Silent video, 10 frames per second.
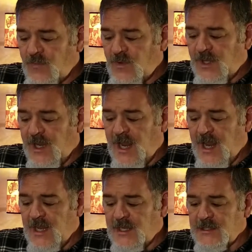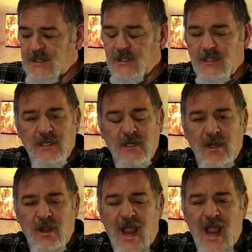and
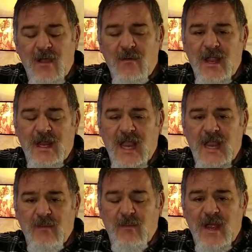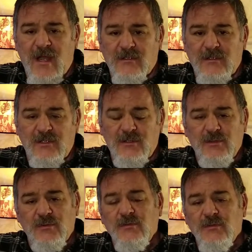how I came about to
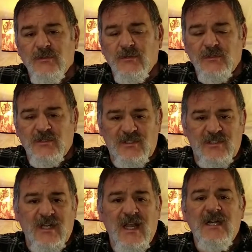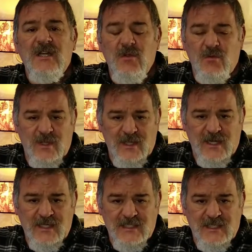select the one that I
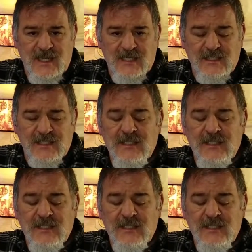selected,